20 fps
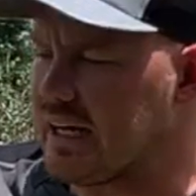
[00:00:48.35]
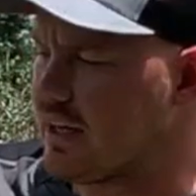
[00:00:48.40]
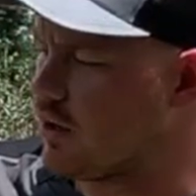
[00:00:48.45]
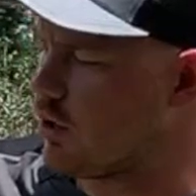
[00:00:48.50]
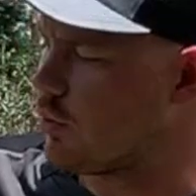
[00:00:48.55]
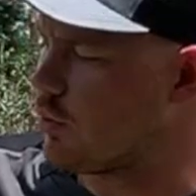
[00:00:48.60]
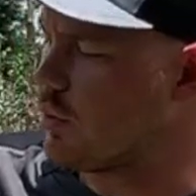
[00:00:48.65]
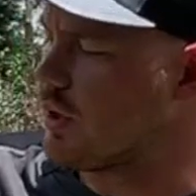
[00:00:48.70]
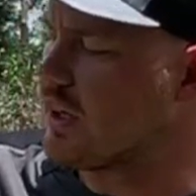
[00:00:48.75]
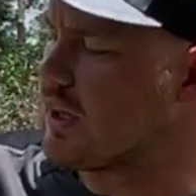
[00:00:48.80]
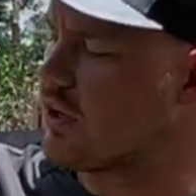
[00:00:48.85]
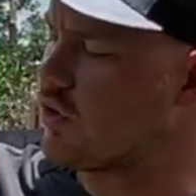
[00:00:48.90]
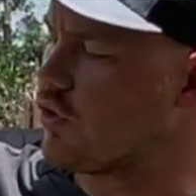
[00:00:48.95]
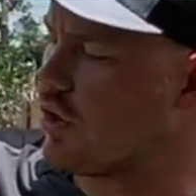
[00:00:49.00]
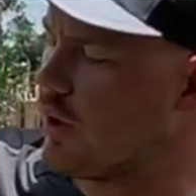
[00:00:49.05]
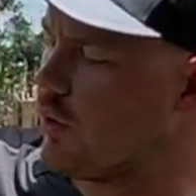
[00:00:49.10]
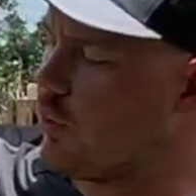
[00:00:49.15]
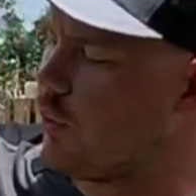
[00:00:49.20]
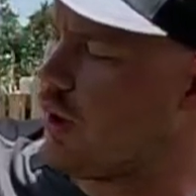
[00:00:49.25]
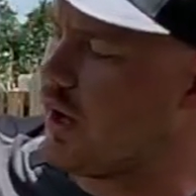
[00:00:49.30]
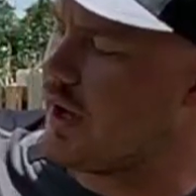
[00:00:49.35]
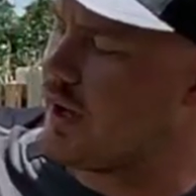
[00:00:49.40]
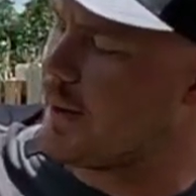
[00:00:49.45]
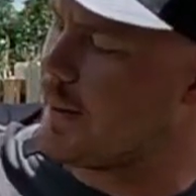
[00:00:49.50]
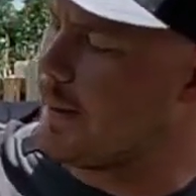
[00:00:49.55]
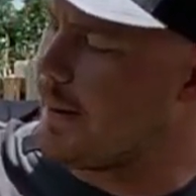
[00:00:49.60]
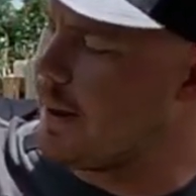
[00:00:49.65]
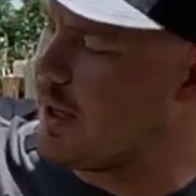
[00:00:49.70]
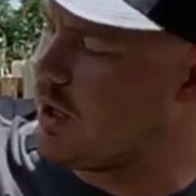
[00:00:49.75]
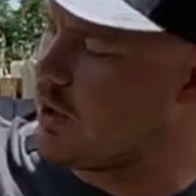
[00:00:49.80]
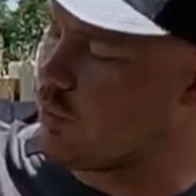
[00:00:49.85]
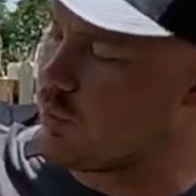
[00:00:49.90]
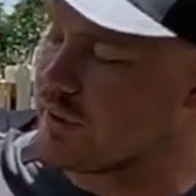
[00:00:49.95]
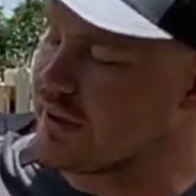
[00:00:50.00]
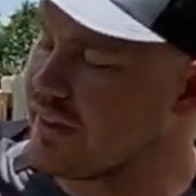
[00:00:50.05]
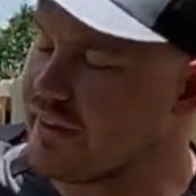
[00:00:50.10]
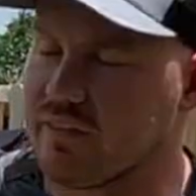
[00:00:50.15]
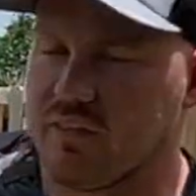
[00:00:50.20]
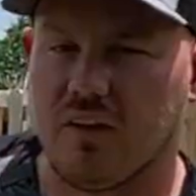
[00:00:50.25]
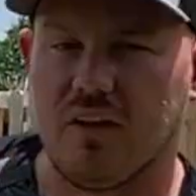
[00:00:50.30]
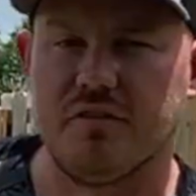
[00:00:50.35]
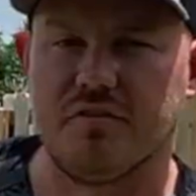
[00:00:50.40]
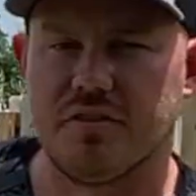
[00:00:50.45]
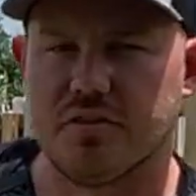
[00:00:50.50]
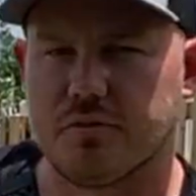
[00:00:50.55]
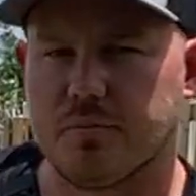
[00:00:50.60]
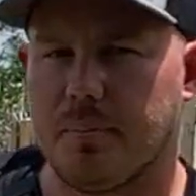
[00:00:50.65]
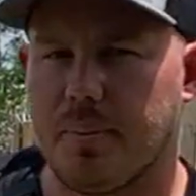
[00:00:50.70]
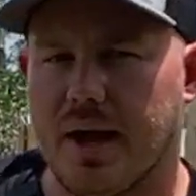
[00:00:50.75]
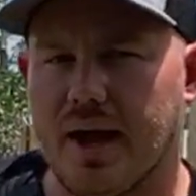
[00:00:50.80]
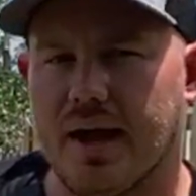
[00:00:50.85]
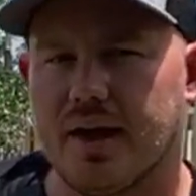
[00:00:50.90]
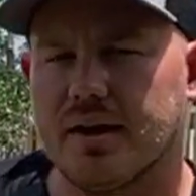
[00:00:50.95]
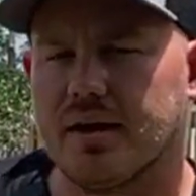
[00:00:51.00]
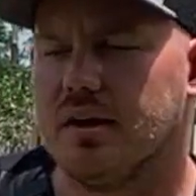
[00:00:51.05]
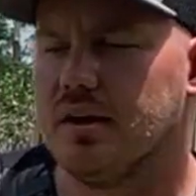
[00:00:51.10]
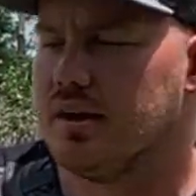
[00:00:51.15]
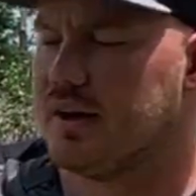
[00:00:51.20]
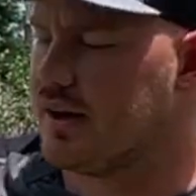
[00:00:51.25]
in a really great way. Really love this bag,